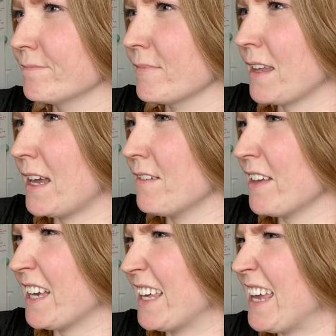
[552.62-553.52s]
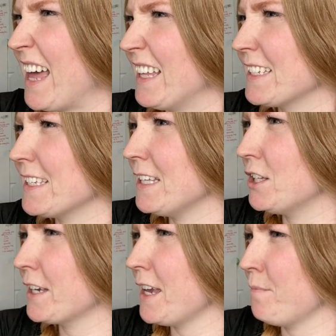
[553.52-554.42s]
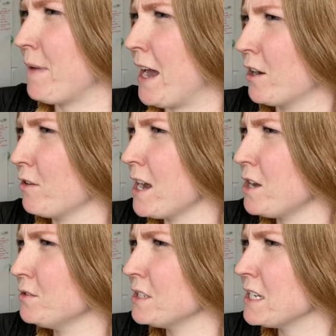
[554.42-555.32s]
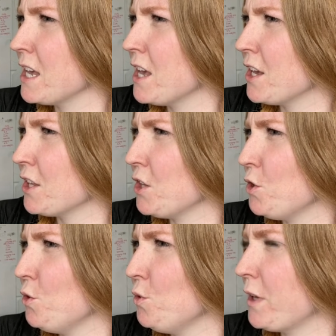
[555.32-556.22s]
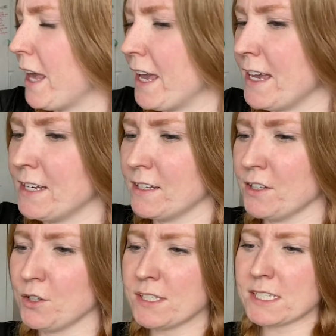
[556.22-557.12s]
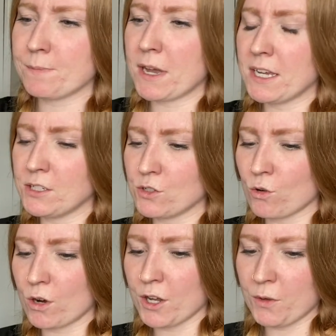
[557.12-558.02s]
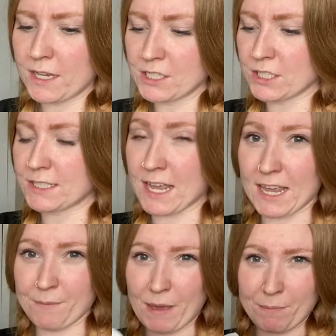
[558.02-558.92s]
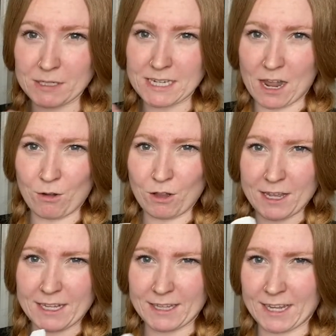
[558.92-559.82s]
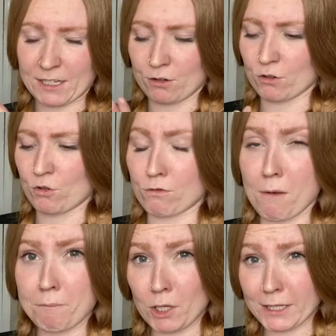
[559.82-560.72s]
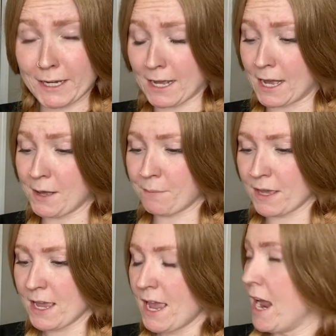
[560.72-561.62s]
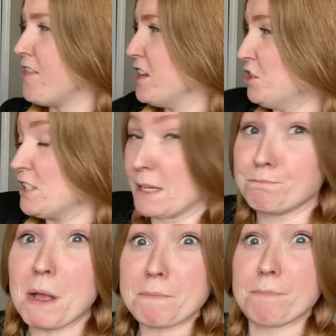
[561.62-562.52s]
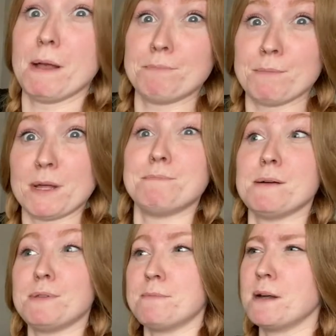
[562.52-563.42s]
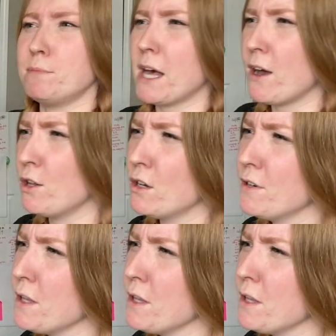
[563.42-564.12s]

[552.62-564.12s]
kind of like a galaxy looking background, you can use a sponge or you can just take a paper towel and like crumple it up, and then you just like blah blah blah blah blah blah blah blah blah all over the